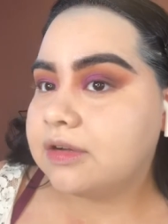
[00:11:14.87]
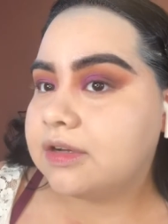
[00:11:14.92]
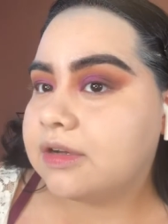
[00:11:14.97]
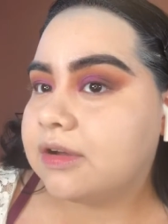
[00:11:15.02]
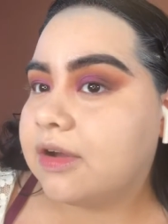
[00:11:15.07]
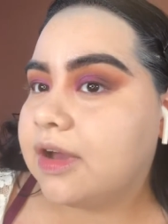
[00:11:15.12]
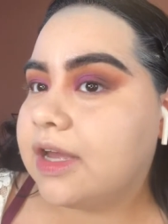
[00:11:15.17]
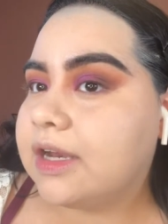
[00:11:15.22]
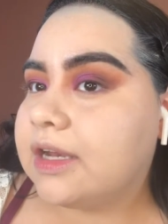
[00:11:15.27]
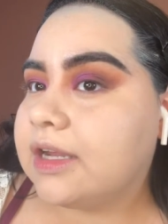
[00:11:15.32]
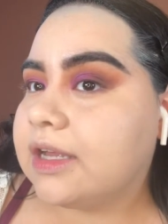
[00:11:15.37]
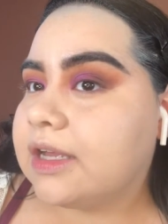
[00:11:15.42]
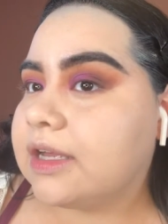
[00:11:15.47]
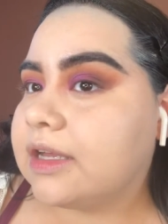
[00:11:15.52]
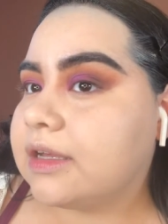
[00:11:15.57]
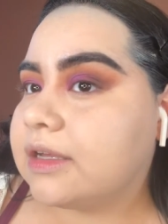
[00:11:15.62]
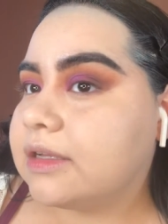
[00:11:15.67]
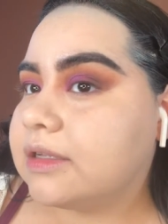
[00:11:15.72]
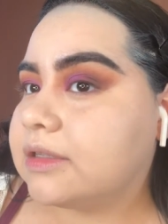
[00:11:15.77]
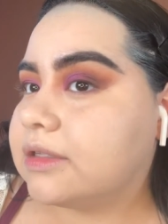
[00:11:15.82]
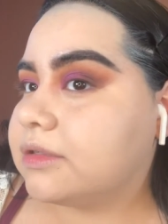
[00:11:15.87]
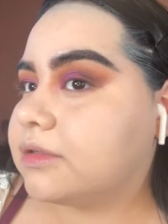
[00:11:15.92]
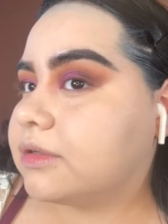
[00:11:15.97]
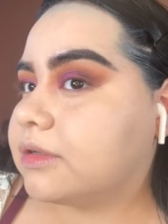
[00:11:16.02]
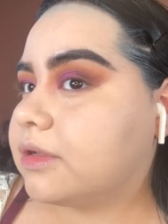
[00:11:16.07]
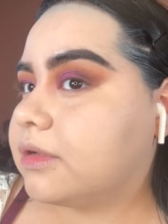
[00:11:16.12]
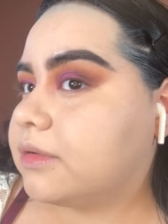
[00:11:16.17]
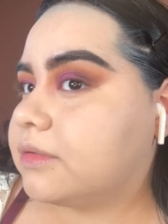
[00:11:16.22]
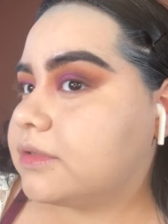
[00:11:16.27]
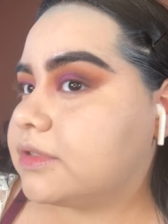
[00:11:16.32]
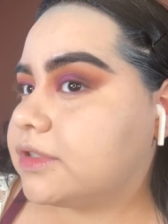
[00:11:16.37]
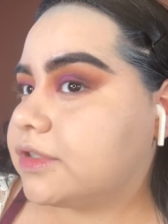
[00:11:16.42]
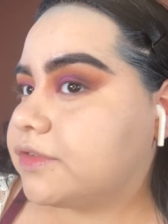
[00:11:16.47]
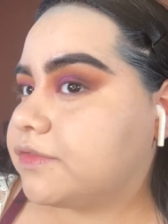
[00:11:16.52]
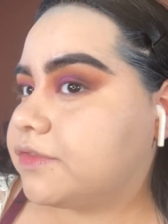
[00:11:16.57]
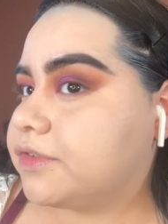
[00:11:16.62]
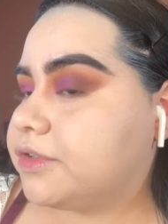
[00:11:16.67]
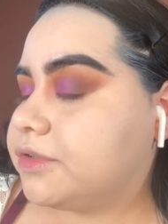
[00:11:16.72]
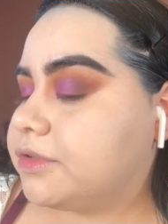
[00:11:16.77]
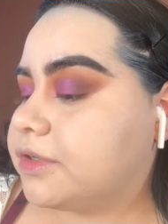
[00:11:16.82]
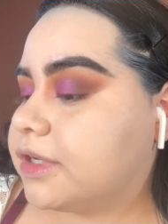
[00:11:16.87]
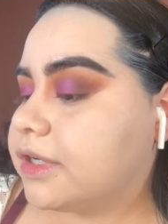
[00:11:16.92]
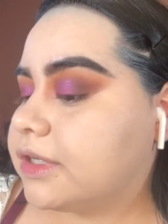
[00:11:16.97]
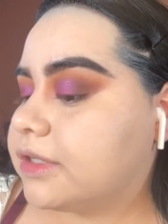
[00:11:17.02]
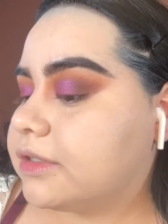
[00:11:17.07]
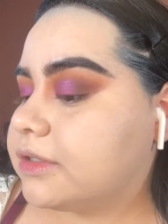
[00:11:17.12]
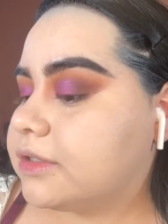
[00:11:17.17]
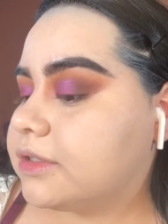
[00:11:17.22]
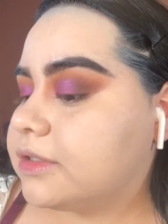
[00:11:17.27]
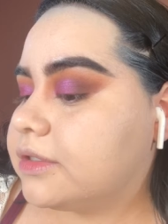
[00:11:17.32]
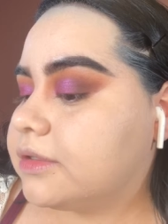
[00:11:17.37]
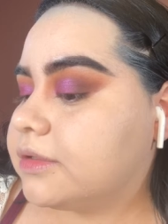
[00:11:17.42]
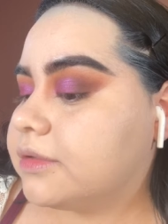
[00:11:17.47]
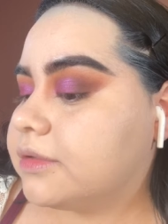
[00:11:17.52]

go ahead and get a little closer for you guys.